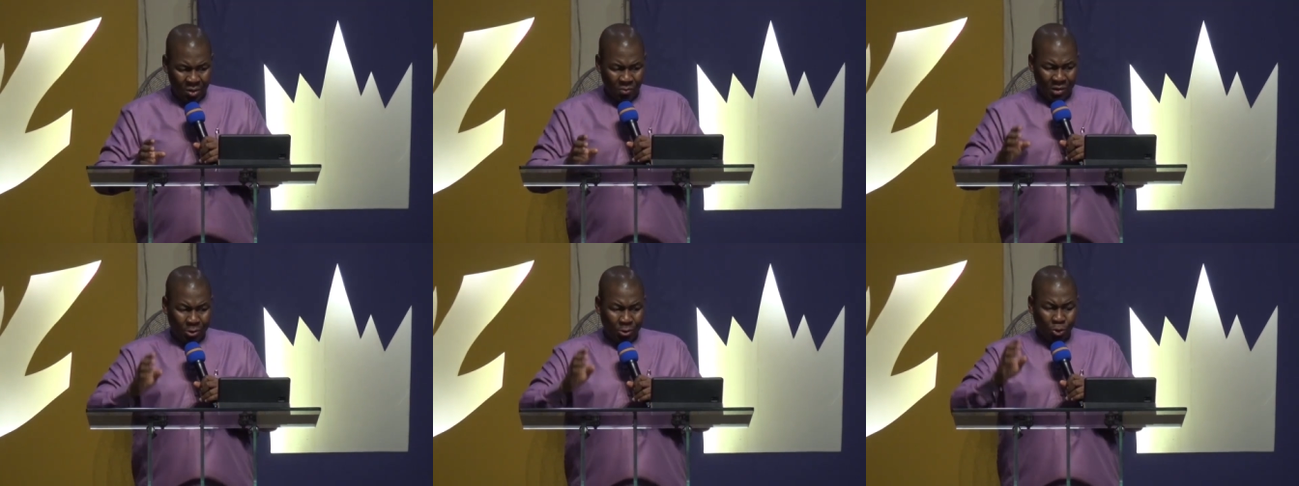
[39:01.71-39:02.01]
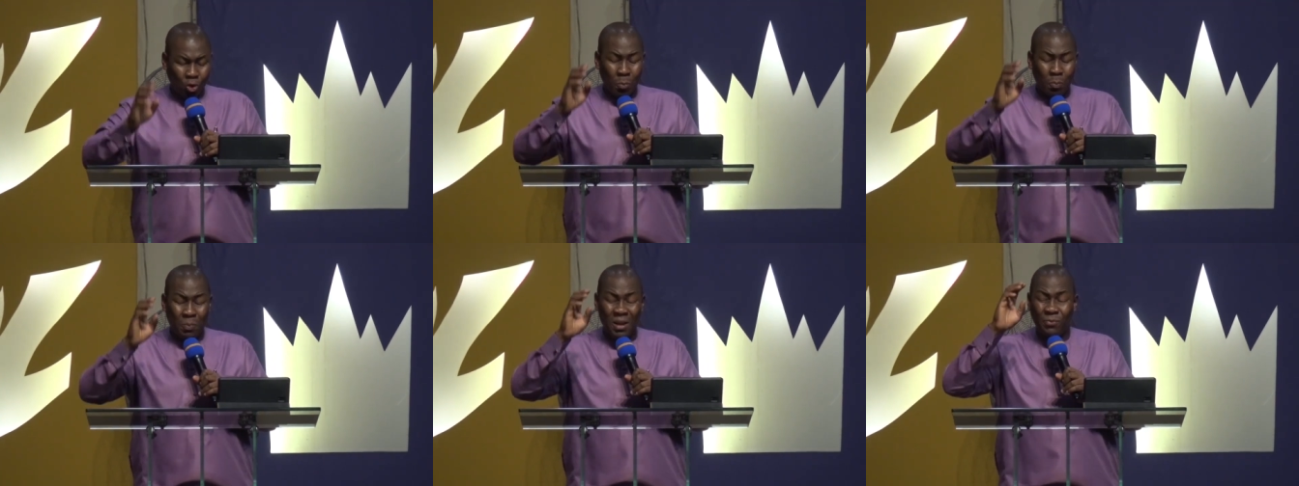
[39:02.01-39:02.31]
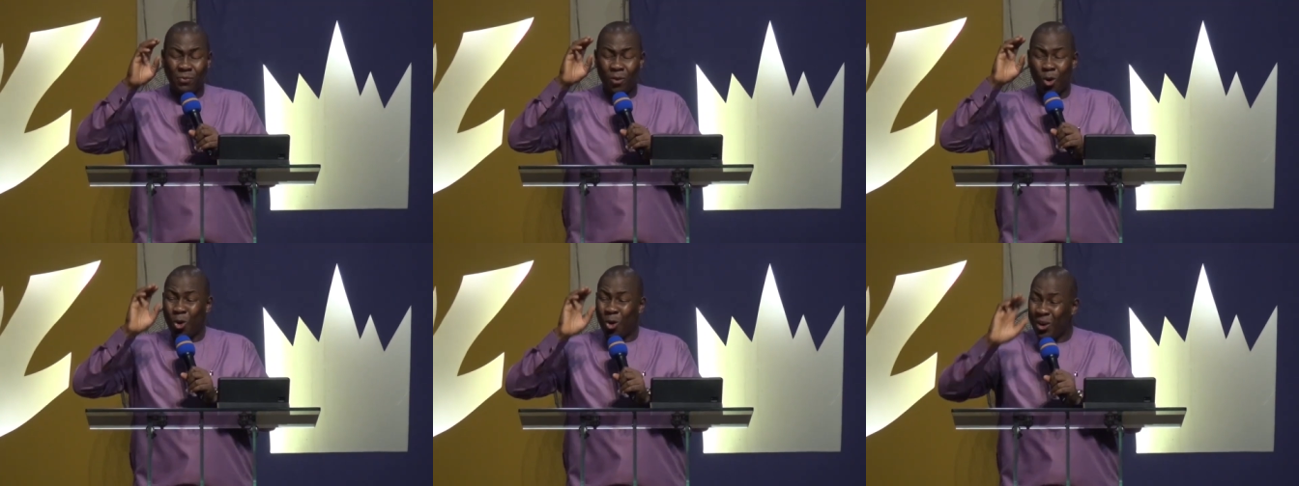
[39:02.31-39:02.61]
We're going to pray
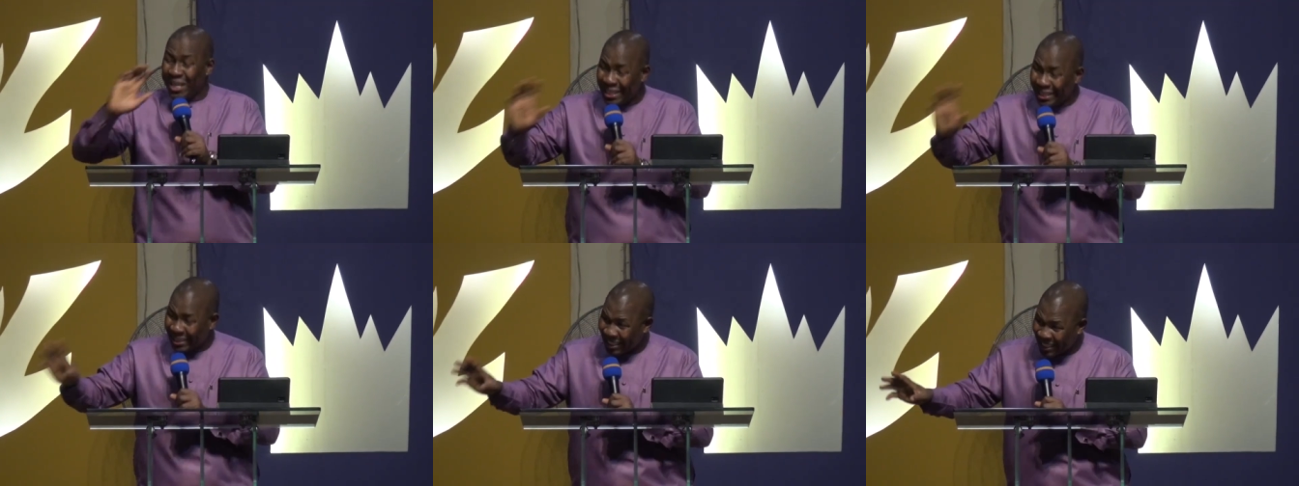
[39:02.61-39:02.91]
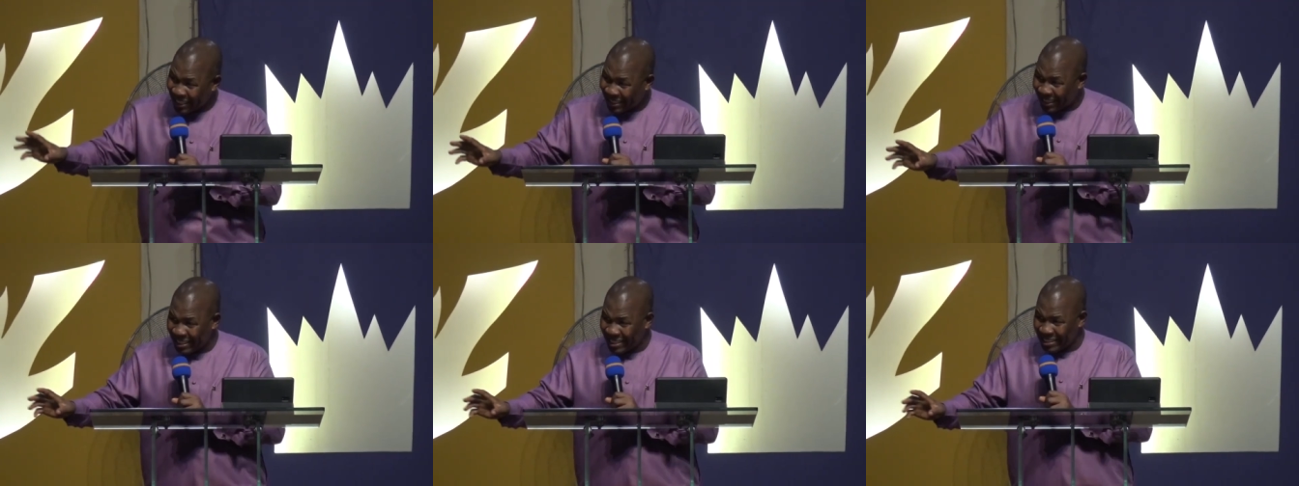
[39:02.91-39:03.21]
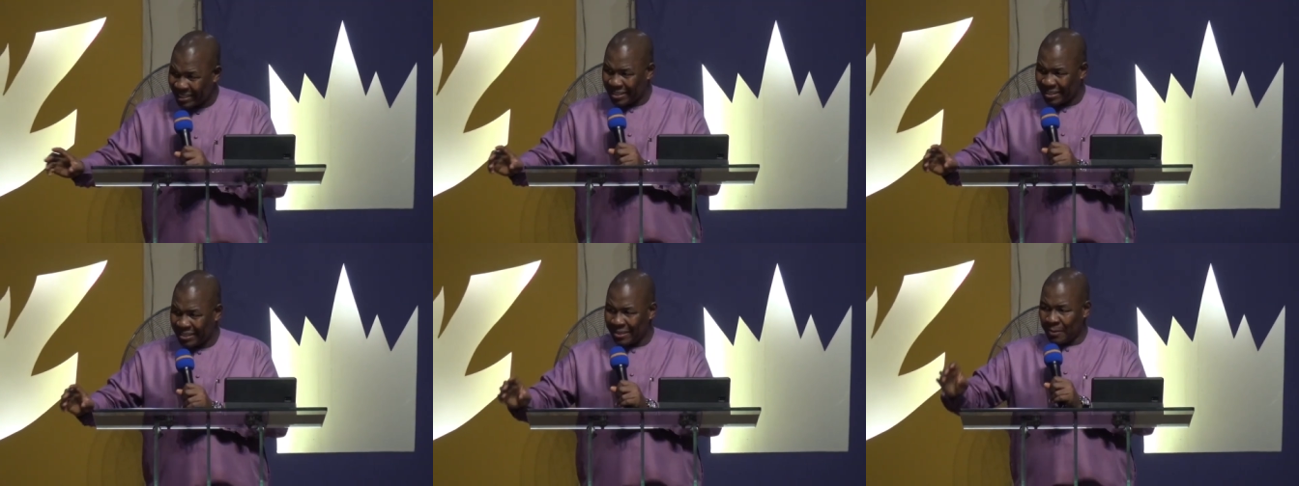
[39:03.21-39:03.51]
for only three
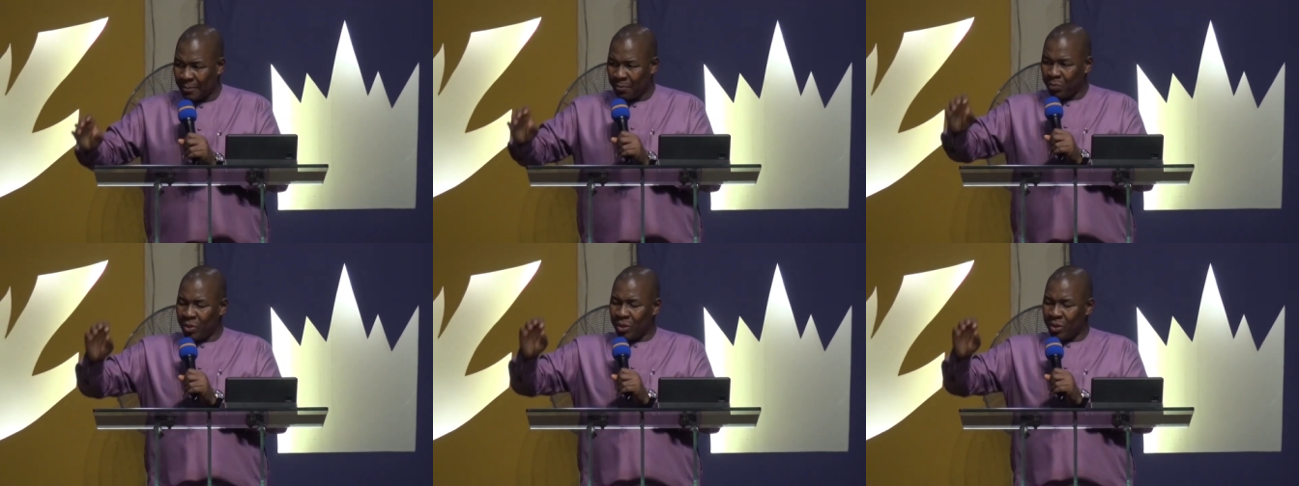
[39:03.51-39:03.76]
things